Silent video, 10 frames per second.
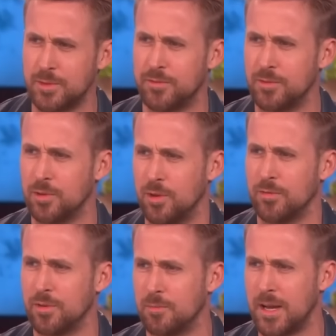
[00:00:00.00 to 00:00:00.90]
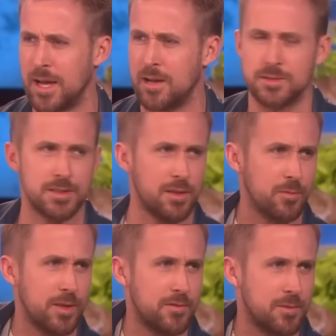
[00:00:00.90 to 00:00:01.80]
we flew over my house and I
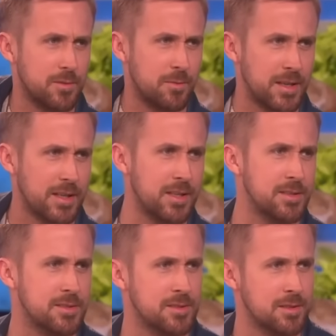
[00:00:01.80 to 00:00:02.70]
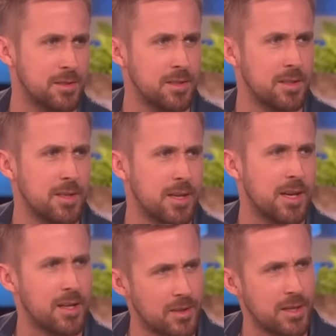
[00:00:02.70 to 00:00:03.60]
waved to my kids. And
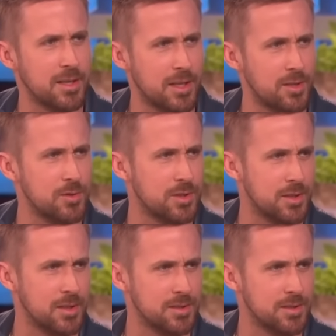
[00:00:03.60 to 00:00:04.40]
I thought, I could get used to this.